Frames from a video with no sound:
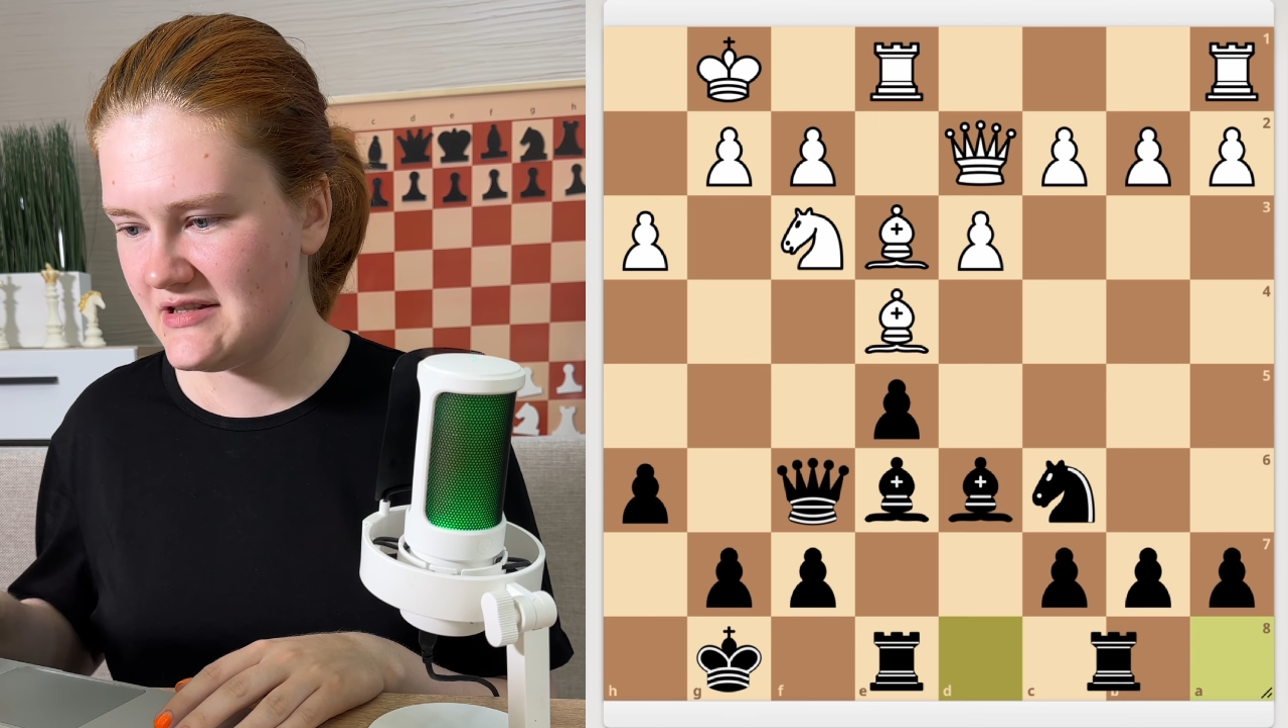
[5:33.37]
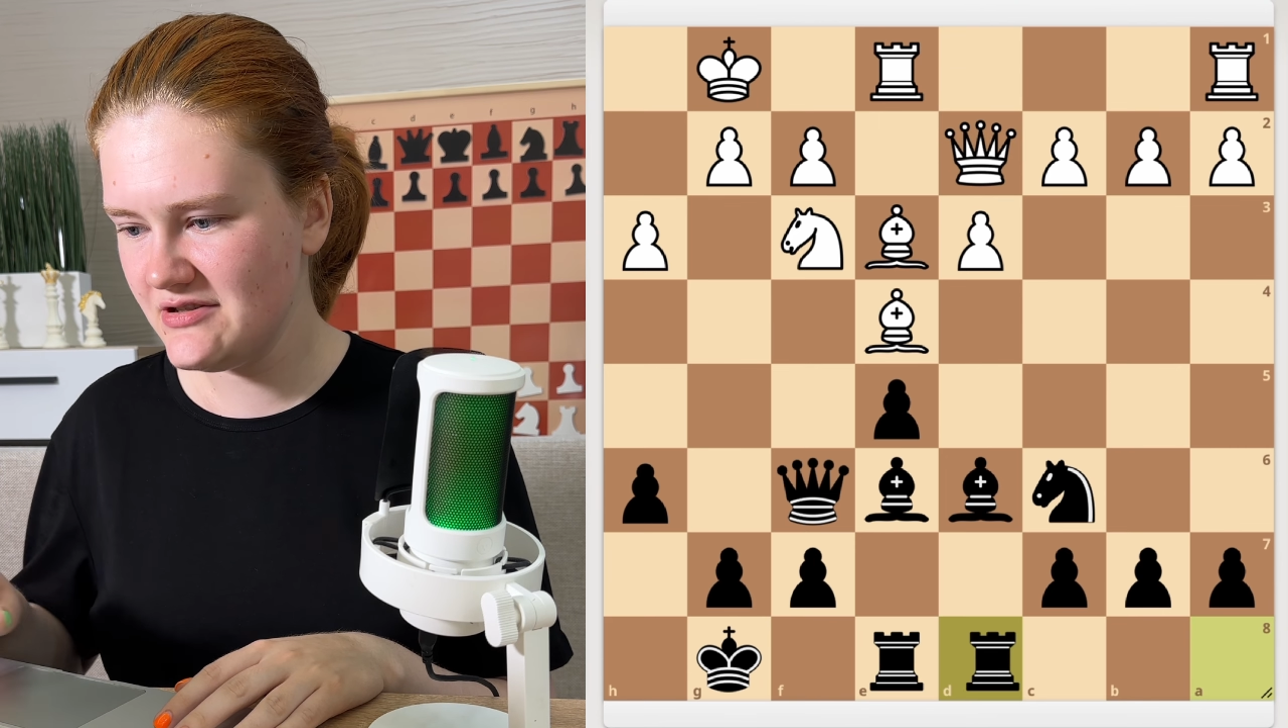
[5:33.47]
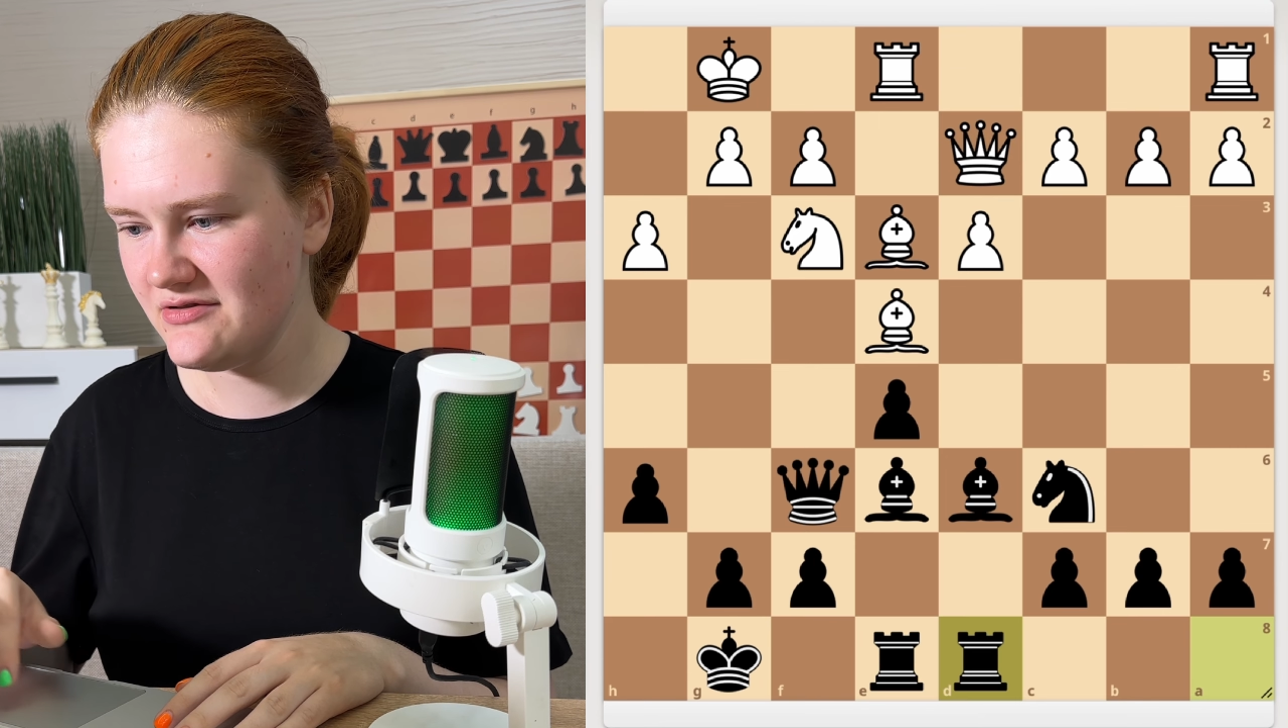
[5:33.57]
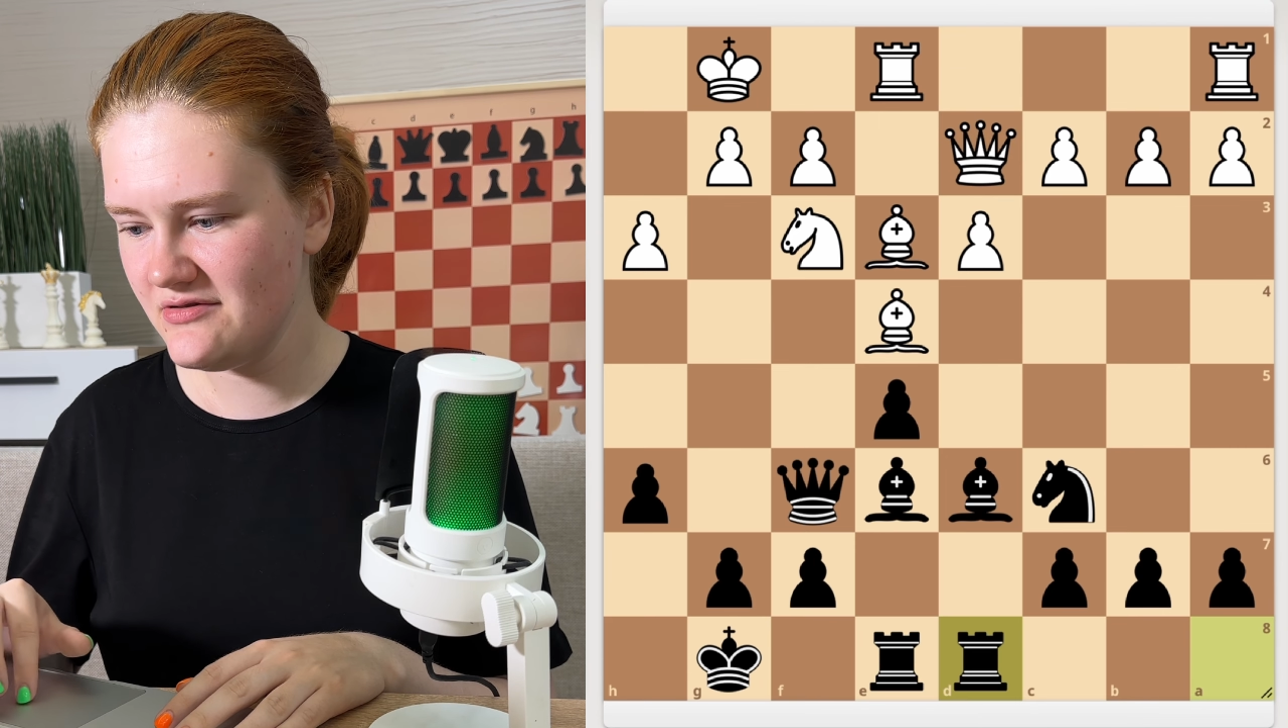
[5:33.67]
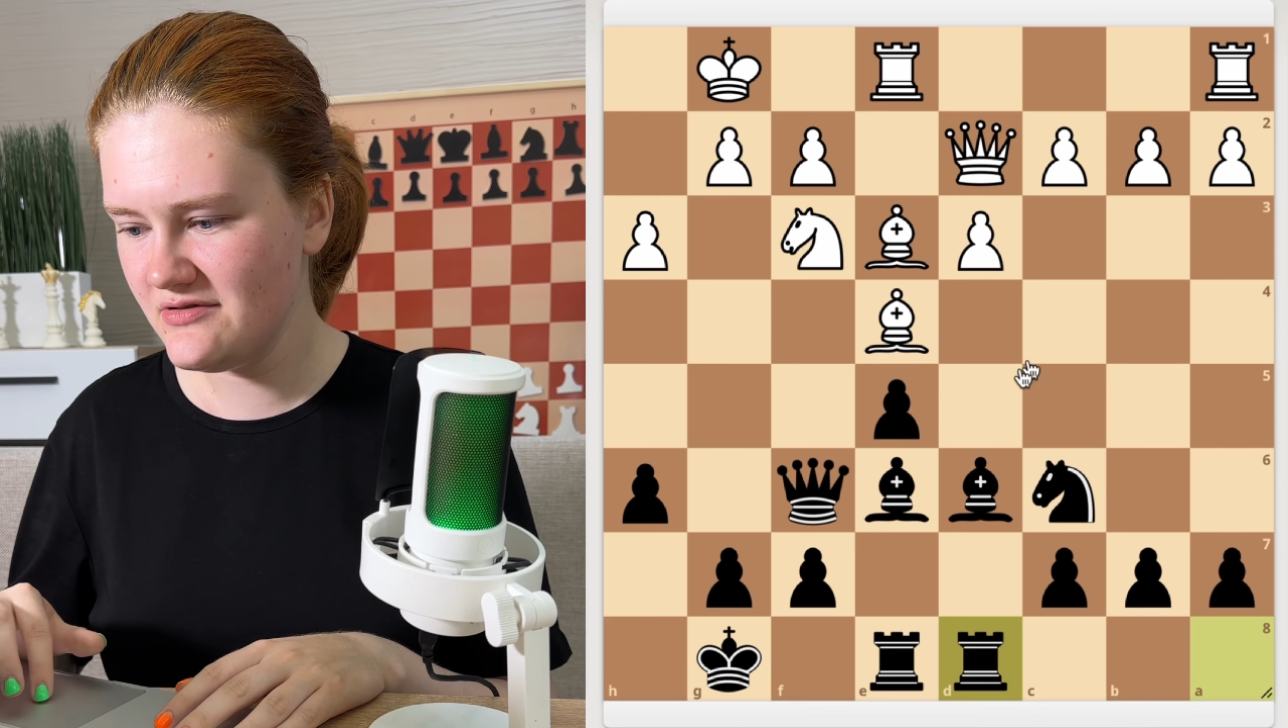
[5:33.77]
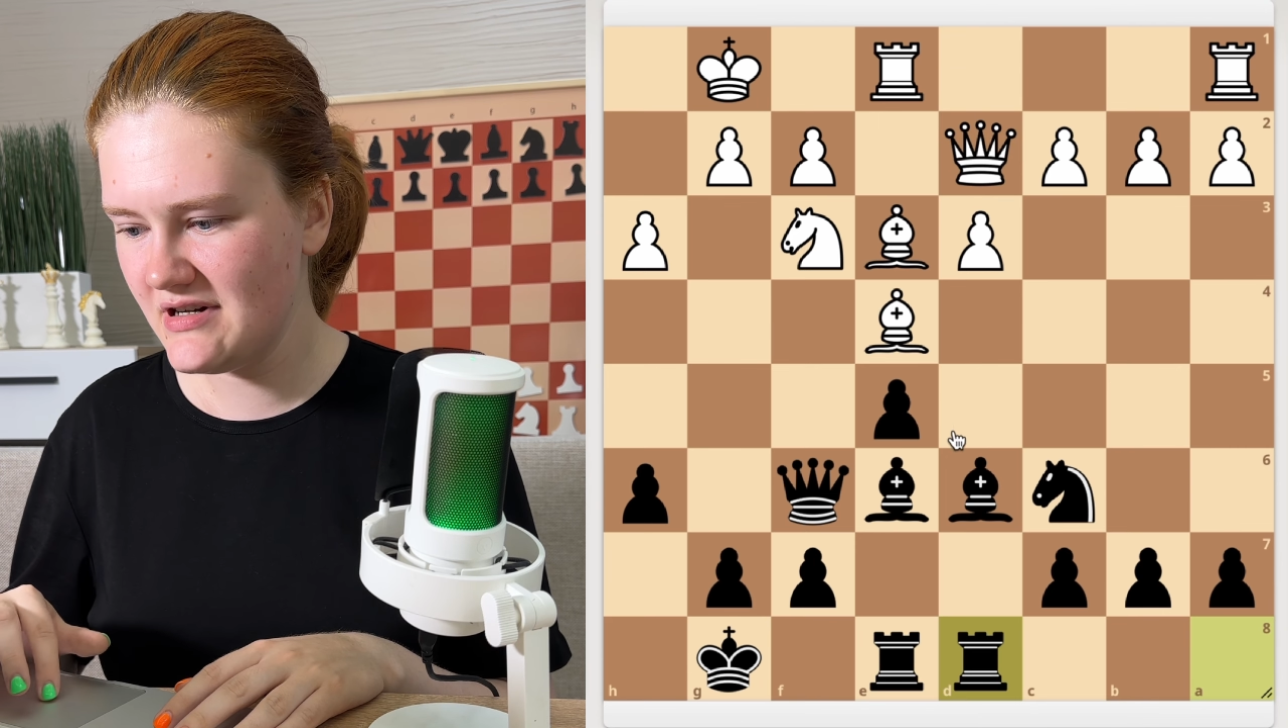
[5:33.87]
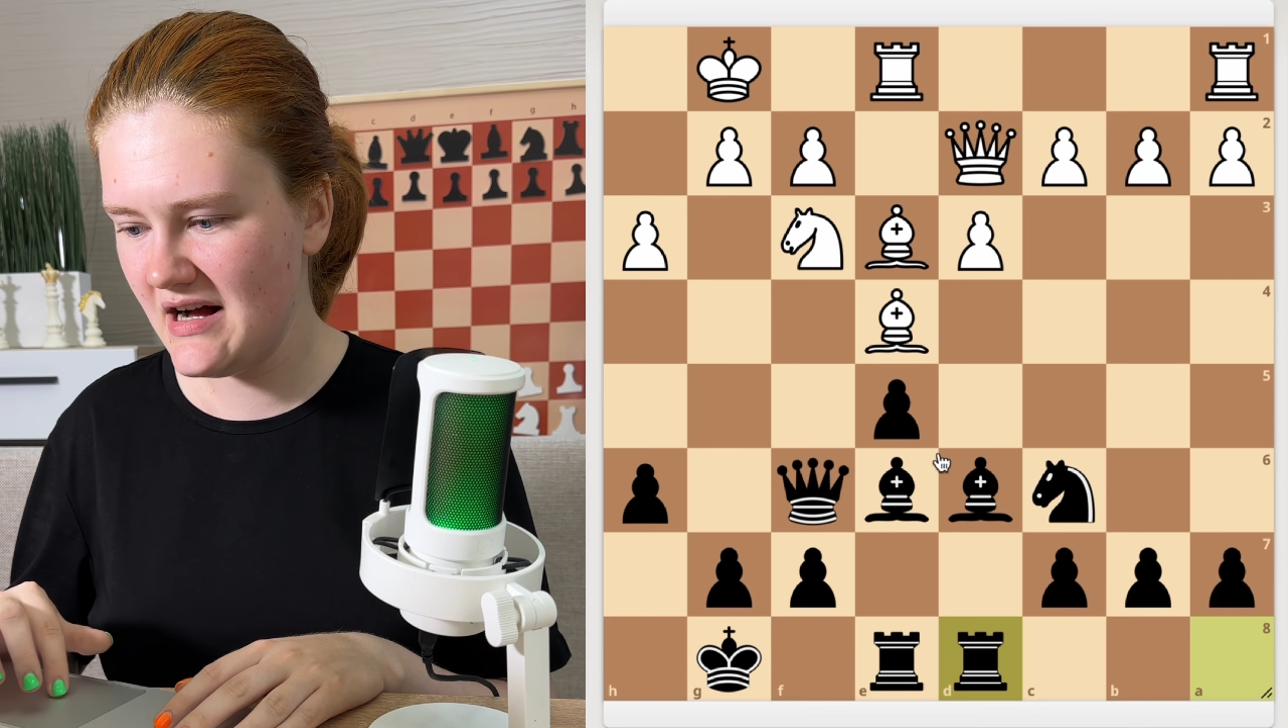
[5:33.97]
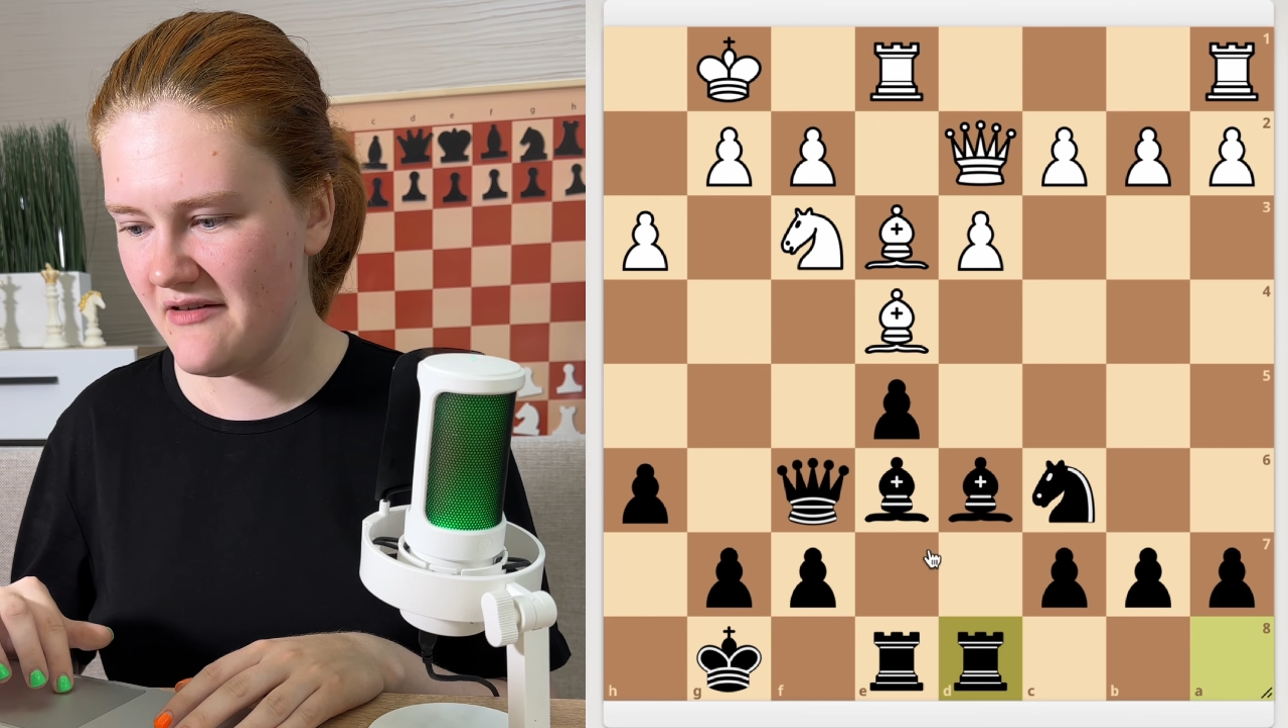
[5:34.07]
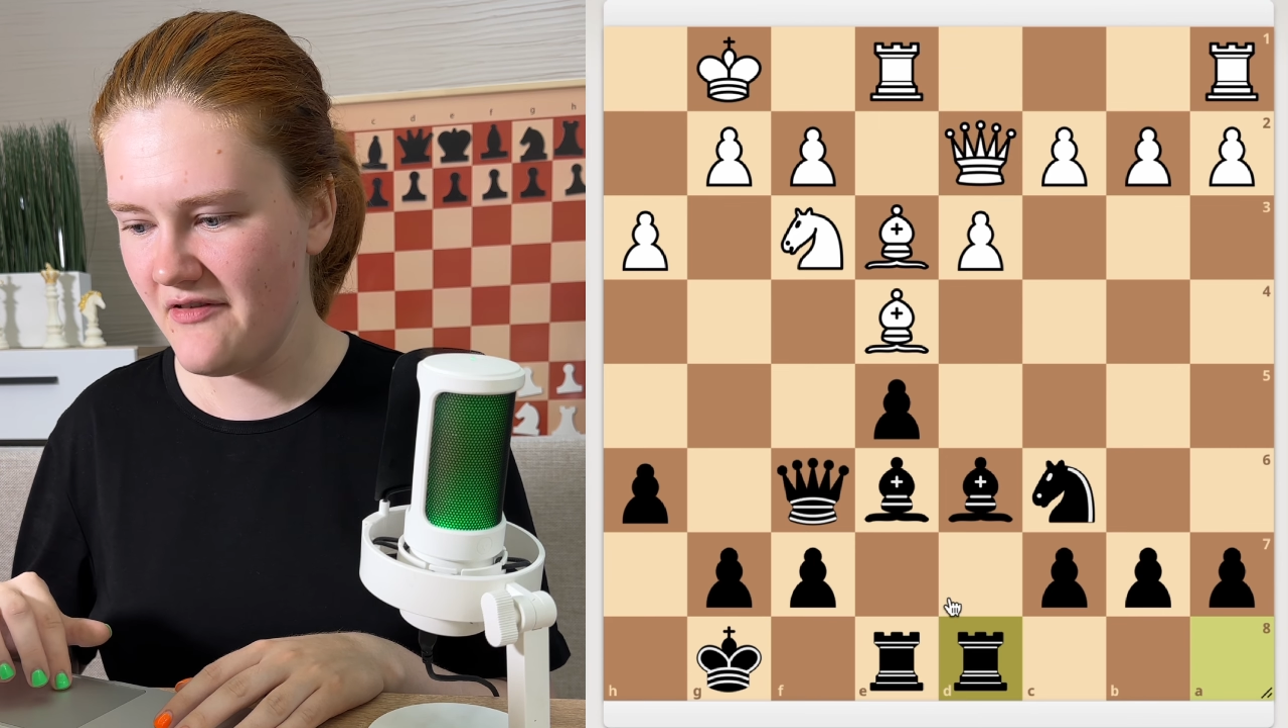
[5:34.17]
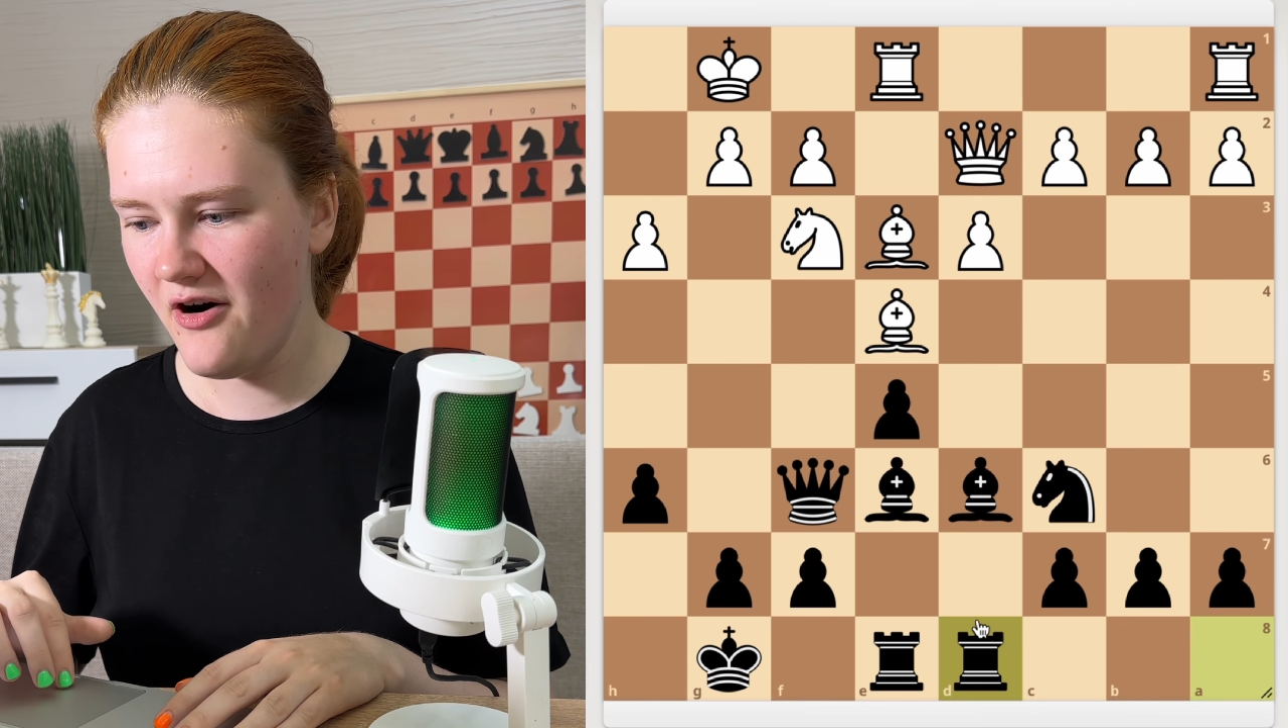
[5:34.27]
to have